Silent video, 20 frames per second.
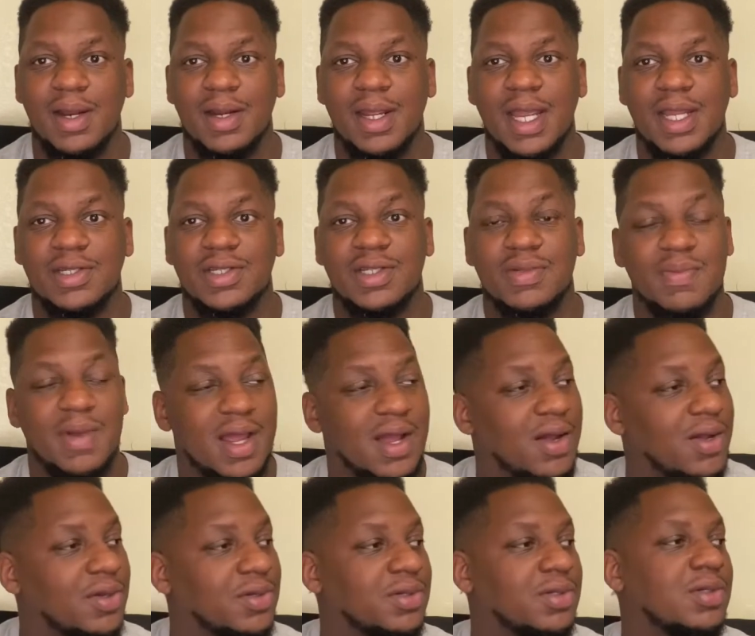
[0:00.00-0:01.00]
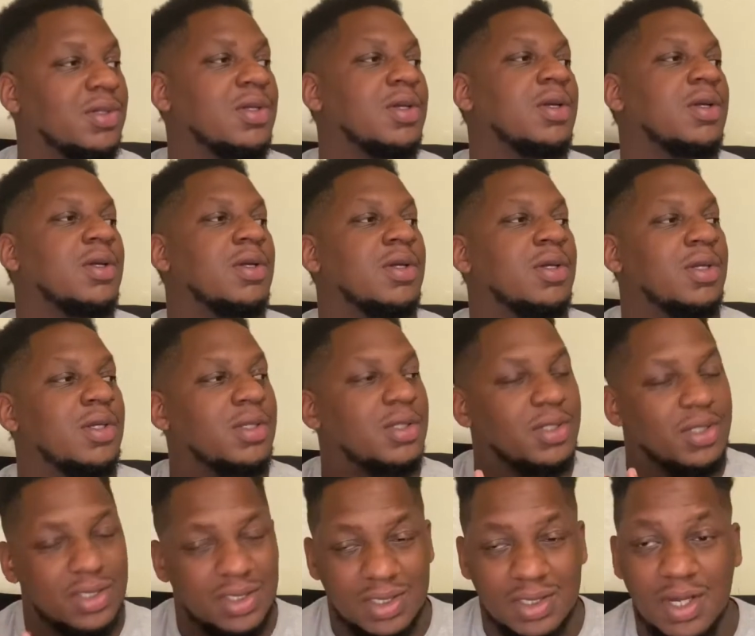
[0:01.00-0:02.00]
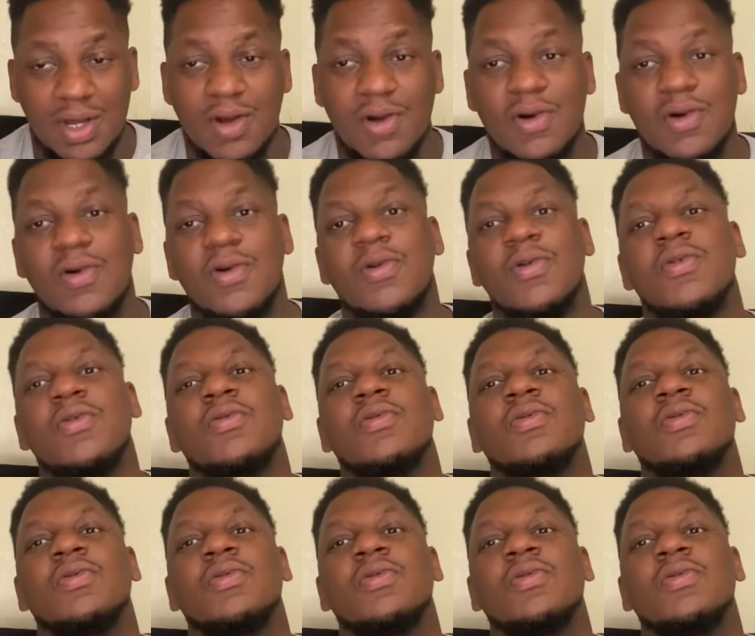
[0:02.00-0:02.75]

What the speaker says: It smells so